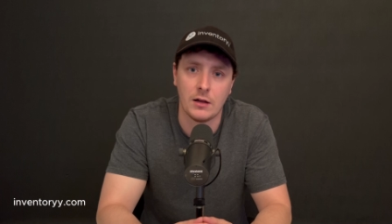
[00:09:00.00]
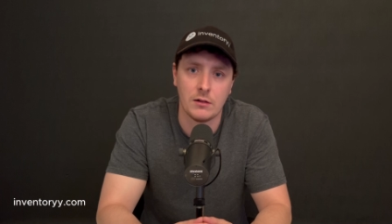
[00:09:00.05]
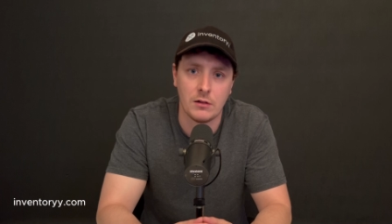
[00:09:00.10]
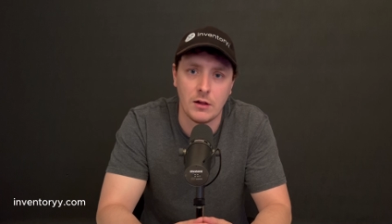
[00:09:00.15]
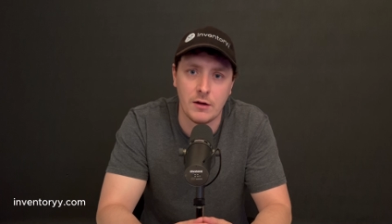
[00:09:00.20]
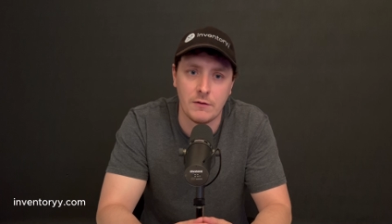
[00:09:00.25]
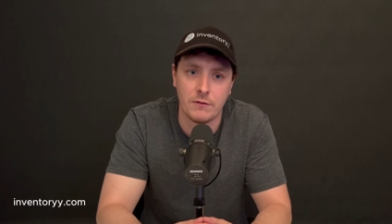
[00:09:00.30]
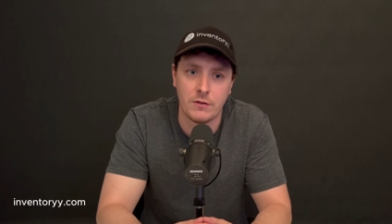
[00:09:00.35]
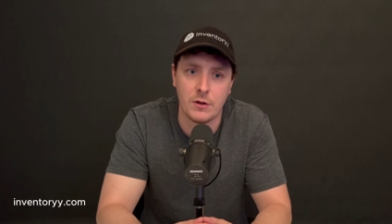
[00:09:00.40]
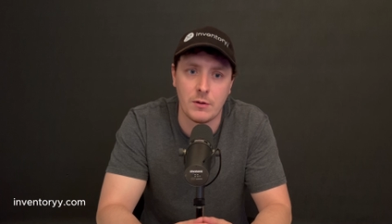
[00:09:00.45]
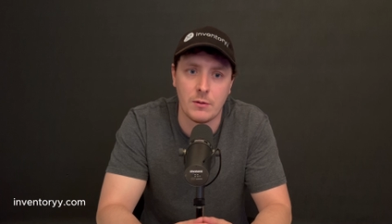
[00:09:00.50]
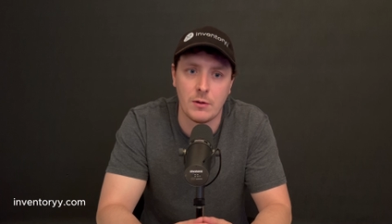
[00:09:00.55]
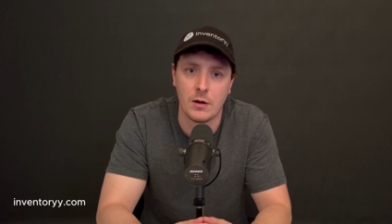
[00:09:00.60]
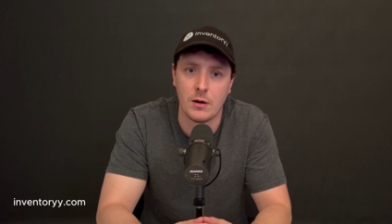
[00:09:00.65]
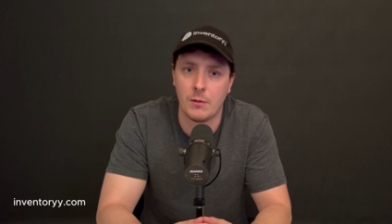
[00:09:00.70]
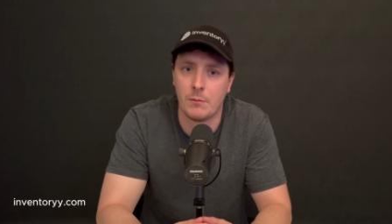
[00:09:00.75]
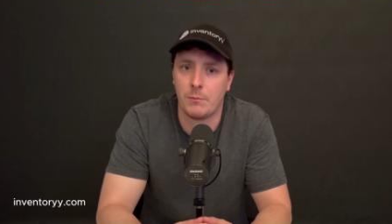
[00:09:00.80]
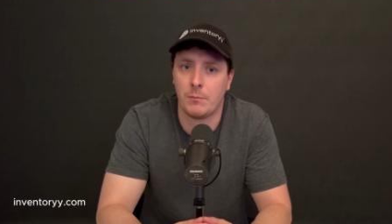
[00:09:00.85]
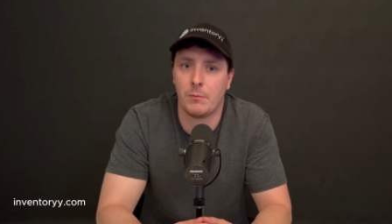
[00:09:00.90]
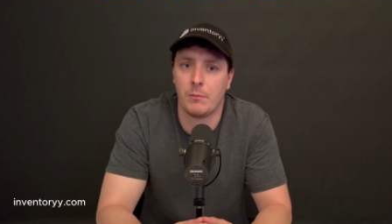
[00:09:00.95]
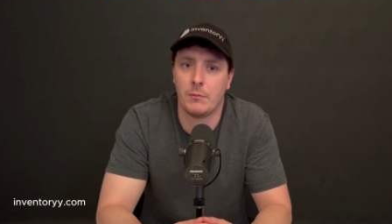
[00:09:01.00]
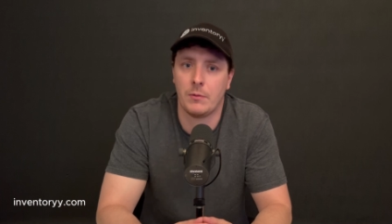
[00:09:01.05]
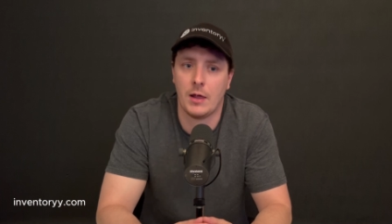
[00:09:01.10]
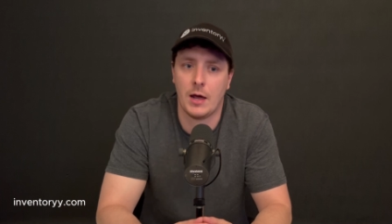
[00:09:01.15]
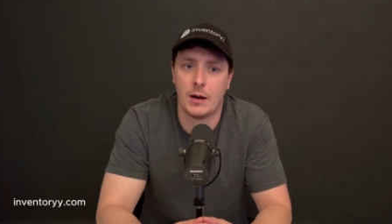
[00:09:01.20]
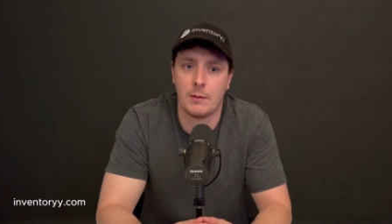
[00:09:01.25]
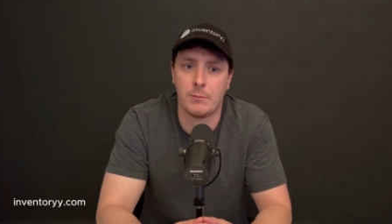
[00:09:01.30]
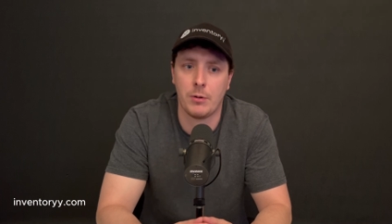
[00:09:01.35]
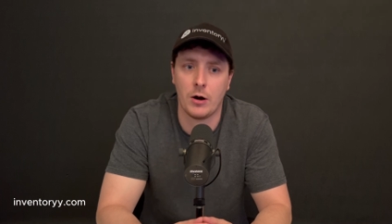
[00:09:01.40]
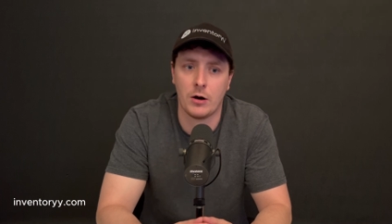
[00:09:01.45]
love the
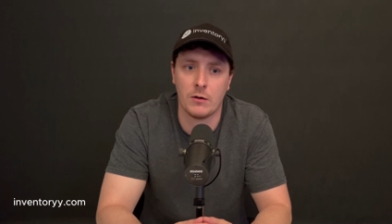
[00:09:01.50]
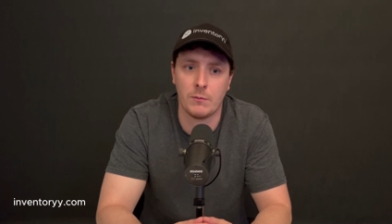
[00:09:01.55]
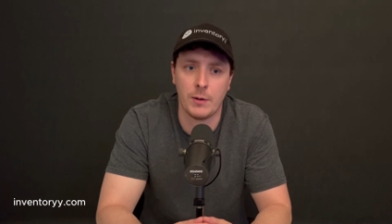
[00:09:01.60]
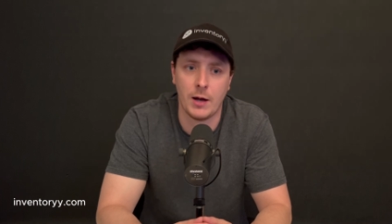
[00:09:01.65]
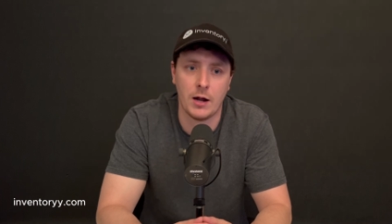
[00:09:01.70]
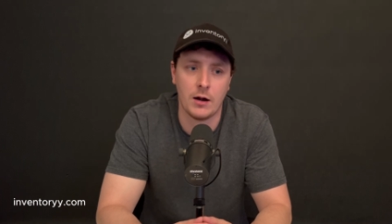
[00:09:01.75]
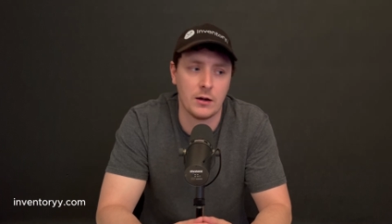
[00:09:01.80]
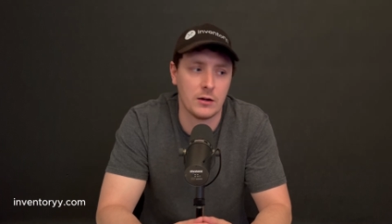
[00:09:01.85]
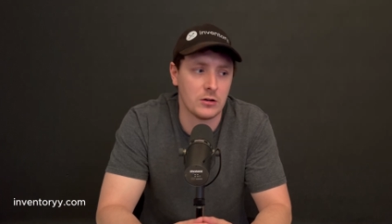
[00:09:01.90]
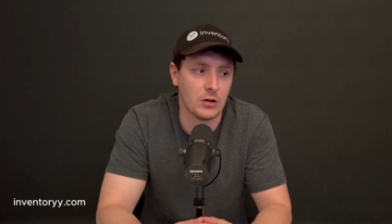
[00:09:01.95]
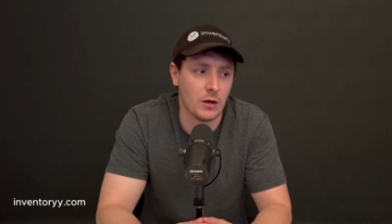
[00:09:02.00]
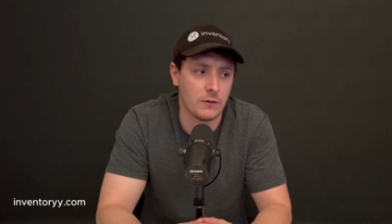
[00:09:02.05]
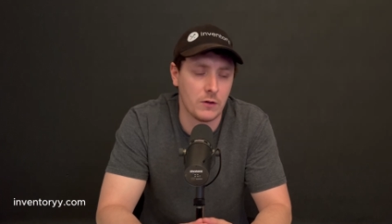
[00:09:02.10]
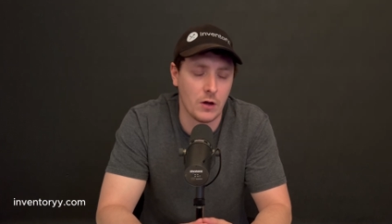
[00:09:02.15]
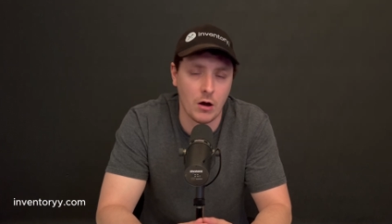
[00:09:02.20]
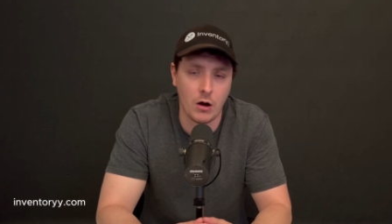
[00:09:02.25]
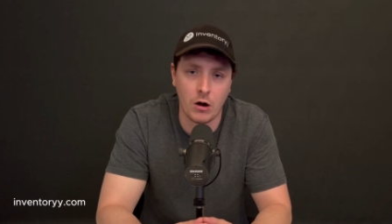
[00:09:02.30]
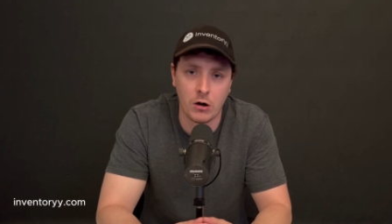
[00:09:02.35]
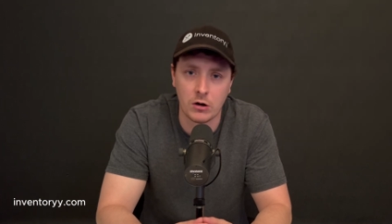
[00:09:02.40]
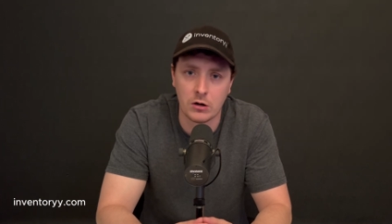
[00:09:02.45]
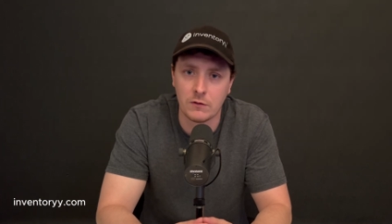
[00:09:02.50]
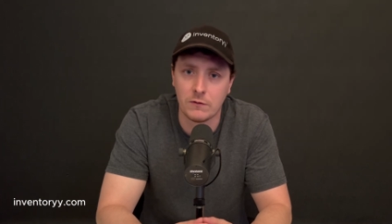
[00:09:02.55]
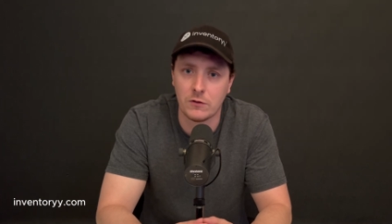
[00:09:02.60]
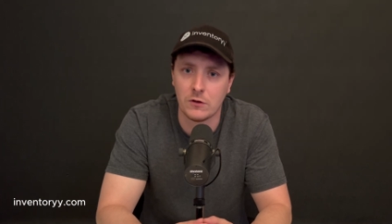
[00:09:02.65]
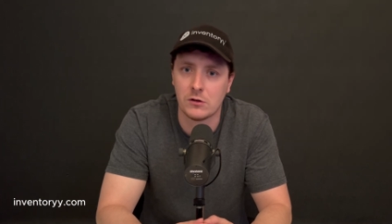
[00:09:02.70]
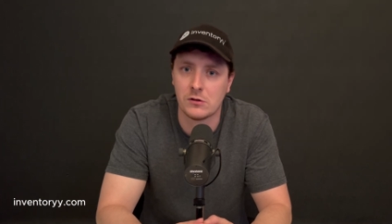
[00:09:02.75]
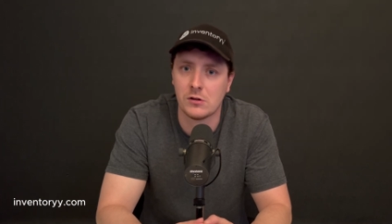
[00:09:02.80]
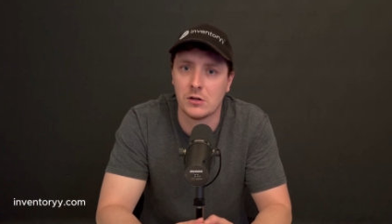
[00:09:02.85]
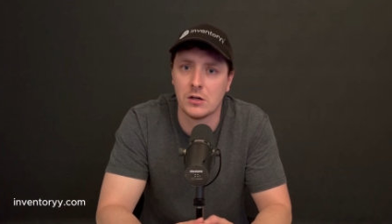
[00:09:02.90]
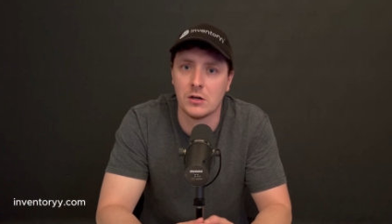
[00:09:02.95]
that part about it, the art of the
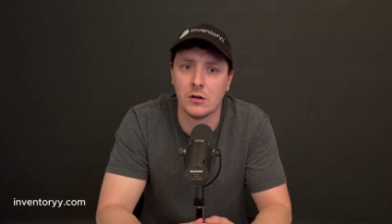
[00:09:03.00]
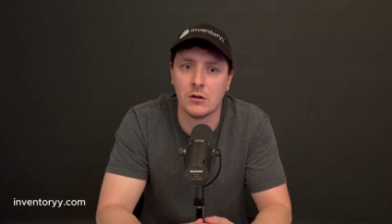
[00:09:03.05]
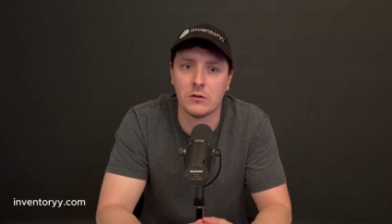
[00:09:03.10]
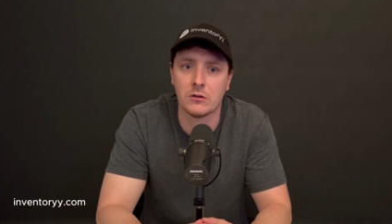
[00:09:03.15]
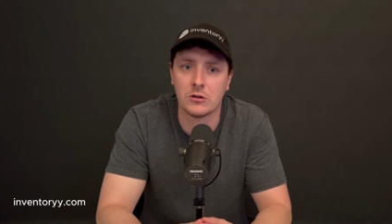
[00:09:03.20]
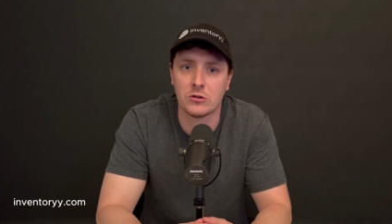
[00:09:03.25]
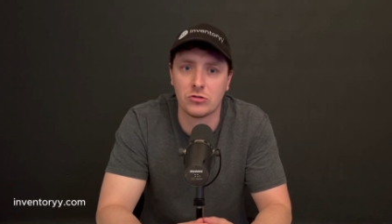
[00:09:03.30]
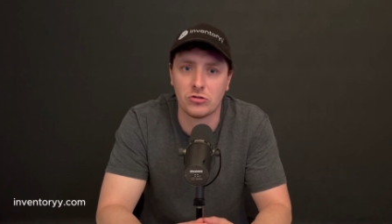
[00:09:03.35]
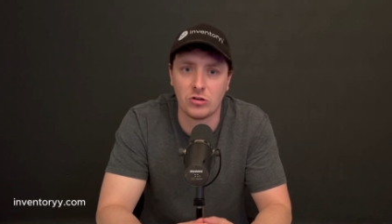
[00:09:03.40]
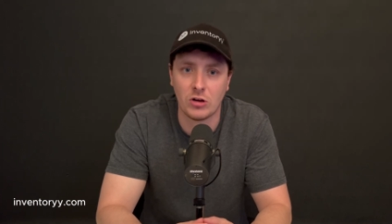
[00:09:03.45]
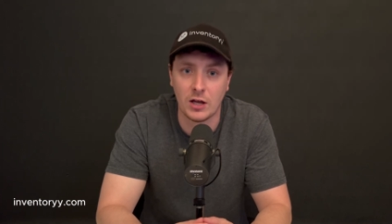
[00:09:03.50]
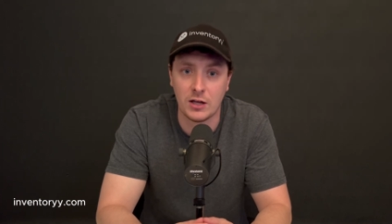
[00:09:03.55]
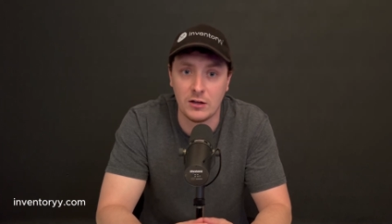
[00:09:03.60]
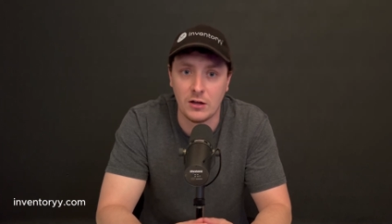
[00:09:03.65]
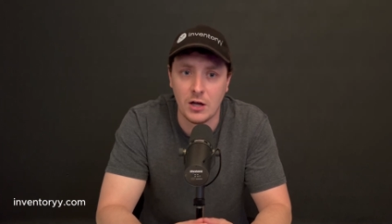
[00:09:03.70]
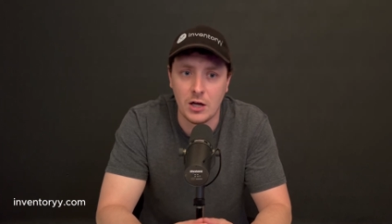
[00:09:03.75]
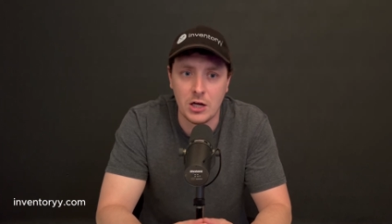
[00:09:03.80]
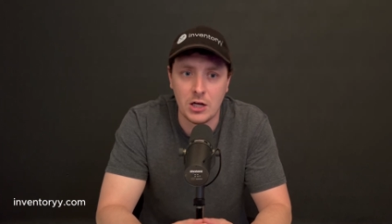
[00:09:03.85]
deal, the chase,